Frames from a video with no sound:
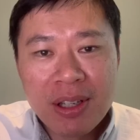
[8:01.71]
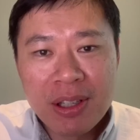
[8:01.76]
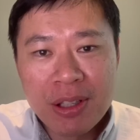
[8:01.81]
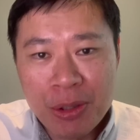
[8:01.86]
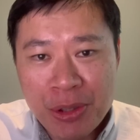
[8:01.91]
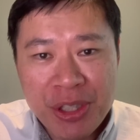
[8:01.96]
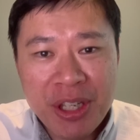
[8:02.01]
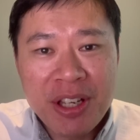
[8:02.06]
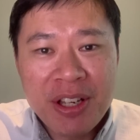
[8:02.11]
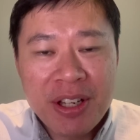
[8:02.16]
You
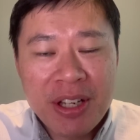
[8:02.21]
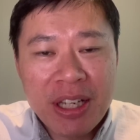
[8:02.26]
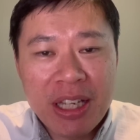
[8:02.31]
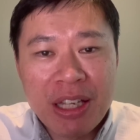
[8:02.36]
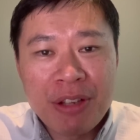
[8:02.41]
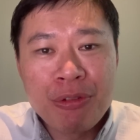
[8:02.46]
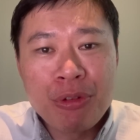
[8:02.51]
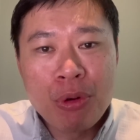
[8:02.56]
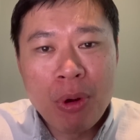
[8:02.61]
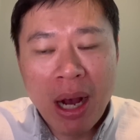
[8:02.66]
see,
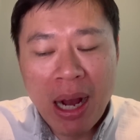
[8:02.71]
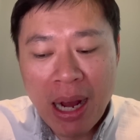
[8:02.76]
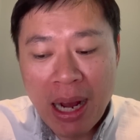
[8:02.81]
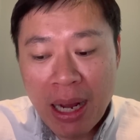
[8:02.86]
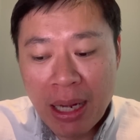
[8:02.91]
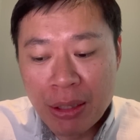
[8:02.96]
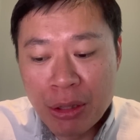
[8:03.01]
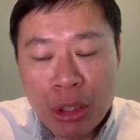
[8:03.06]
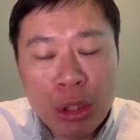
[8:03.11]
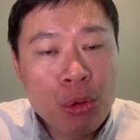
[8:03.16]
if you
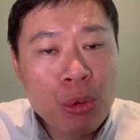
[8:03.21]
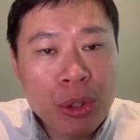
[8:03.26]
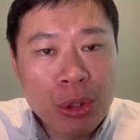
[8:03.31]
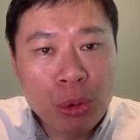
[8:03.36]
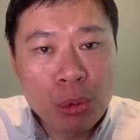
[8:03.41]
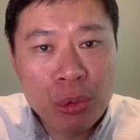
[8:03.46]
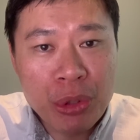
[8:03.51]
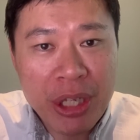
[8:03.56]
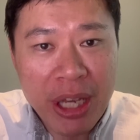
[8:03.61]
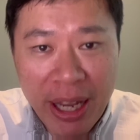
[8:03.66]
are new
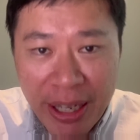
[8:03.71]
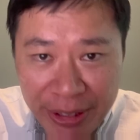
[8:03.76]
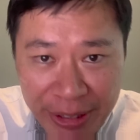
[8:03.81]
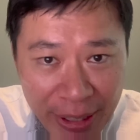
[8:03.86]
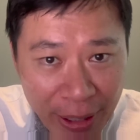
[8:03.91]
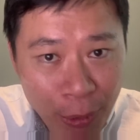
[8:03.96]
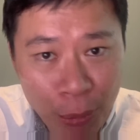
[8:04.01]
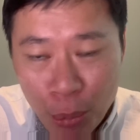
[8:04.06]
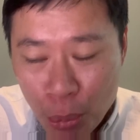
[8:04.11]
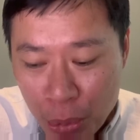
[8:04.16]
into the
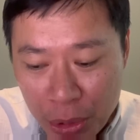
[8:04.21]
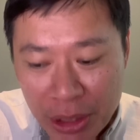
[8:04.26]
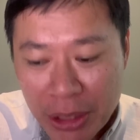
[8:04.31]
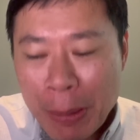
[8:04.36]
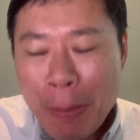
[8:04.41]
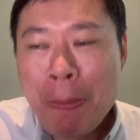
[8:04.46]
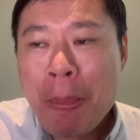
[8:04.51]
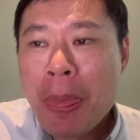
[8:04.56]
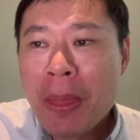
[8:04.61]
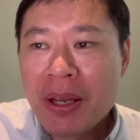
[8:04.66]
adult
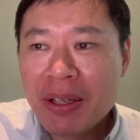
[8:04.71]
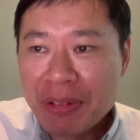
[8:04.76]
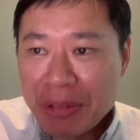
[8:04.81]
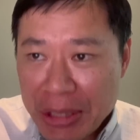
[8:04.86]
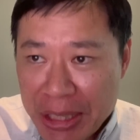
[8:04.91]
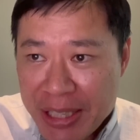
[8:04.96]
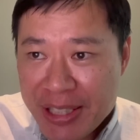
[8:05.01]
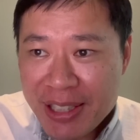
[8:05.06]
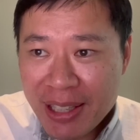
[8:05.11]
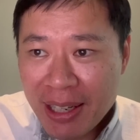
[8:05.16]
world,
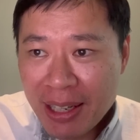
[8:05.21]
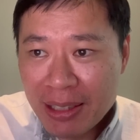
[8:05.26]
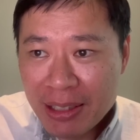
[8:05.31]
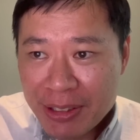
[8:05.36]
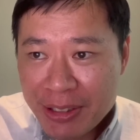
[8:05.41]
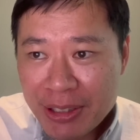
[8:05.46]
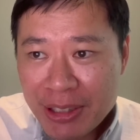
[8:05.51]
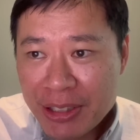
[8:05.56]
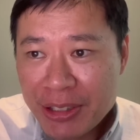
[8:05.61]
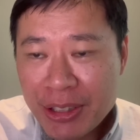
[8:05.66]
these are
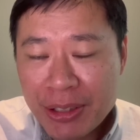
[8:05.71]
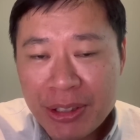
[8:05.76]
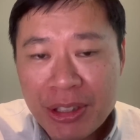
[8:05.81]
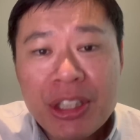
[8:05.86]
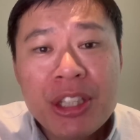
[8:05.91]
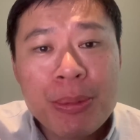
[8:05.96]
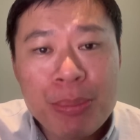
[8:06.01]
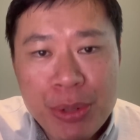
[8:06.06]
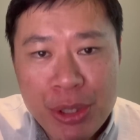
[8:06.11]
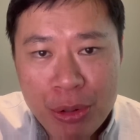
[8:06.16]
little
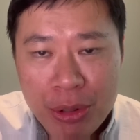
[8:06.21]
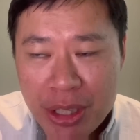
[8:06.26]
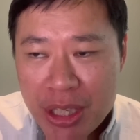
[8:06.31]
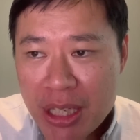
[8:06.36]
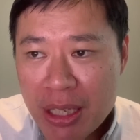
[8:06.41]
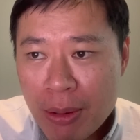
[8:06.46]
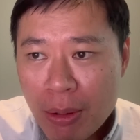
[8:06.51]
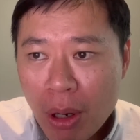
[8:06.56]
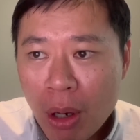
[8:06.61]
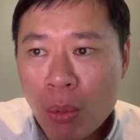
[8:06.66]
tips
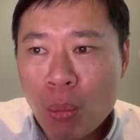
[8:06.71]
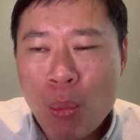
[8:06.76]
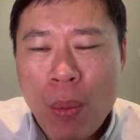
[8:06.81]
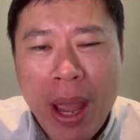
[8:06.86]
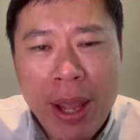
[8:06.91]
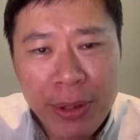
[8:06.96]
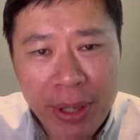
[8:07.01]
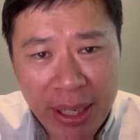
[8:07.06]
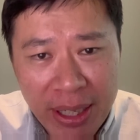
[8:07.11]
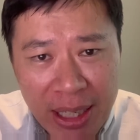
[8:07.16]
already on where
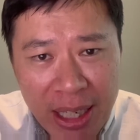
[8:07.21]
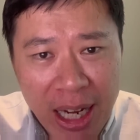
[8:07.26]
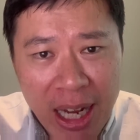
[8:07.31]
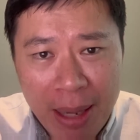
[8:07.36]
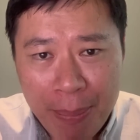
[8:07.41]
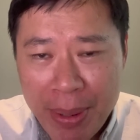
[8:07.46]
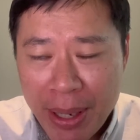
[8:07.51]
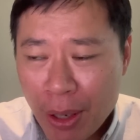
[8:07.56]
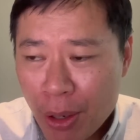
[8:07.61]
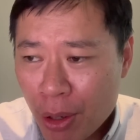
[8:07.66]
you can
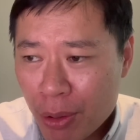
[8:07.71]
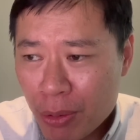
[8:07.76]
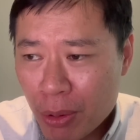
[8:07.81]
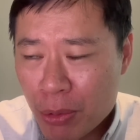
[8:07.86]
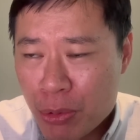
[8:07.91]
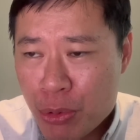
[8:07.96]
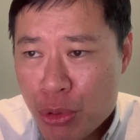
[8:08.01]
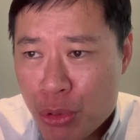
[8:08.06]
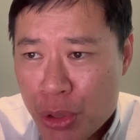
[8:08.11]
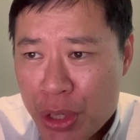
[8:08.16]
cut back
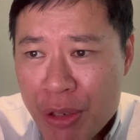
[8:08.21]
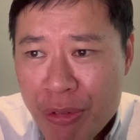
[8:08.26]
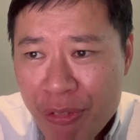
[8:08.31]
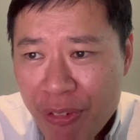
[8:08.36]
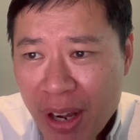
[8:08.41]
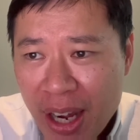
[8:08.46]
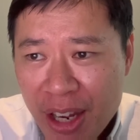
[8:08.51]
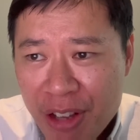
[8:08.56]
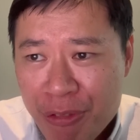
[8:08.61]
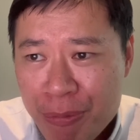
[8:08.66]
on
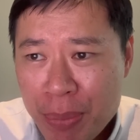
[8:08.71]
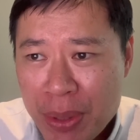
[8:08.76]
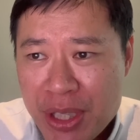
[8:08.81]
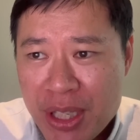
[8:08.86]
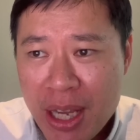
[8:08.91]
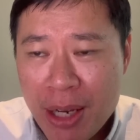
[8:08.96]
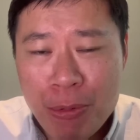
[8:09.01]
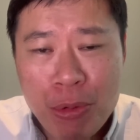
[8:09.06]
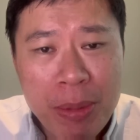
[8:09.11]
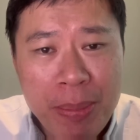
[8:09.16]

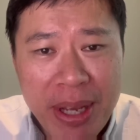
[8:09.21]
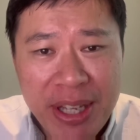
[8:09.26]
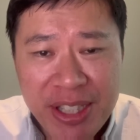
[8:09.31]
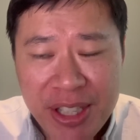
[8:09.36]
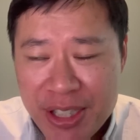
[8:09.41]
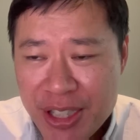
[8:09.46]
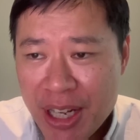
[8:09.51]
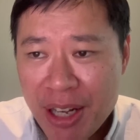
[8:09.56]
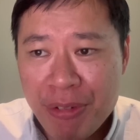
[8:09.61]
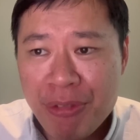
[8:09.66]
3-5% rebates
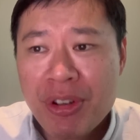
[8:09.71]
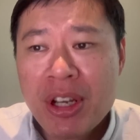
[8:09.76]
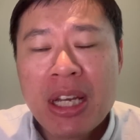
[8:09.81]
and stuff.